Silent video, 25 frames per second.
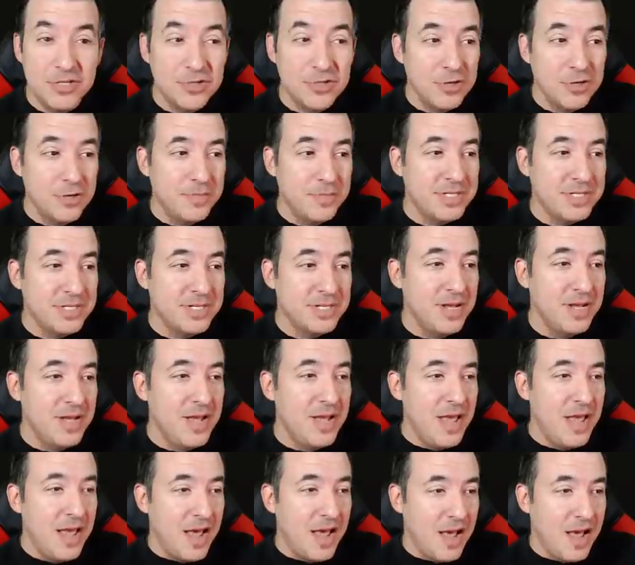troops,
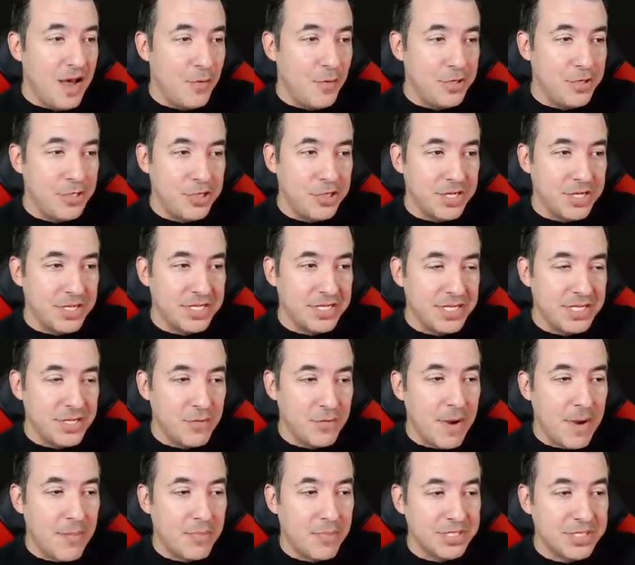which you can see
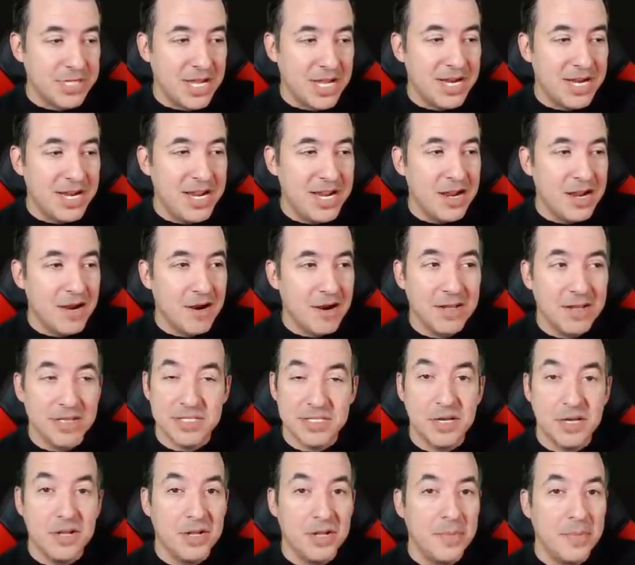represented here is
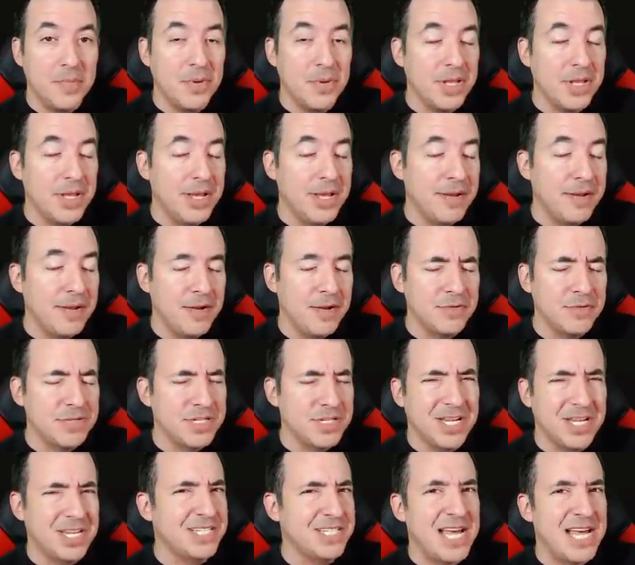Gallipoli, and it was a
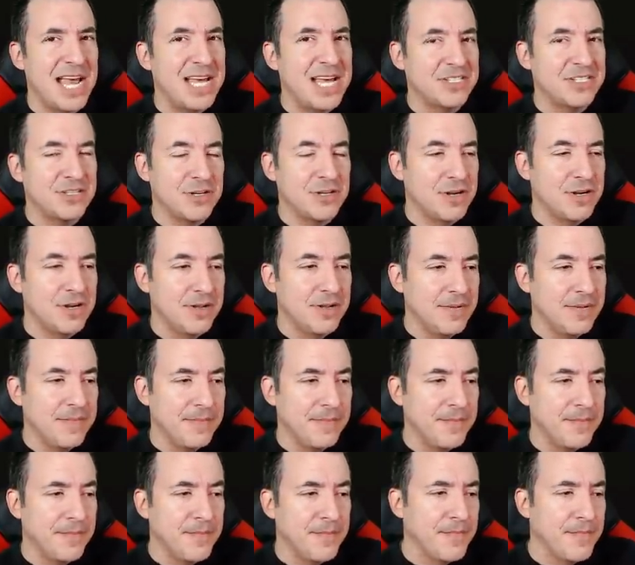disaster.
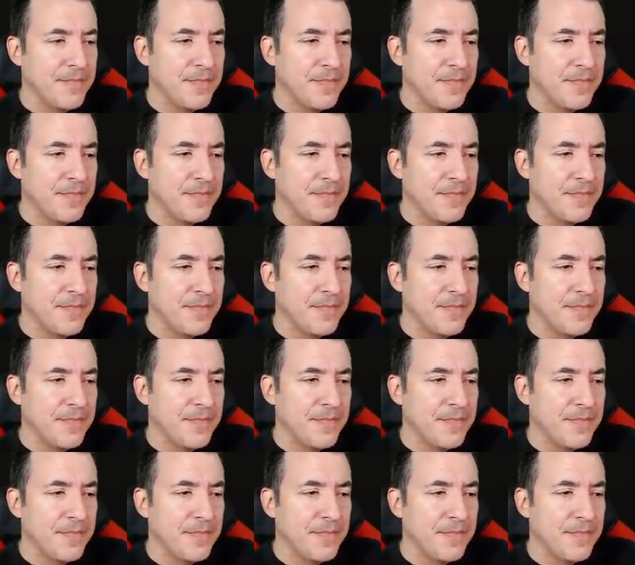But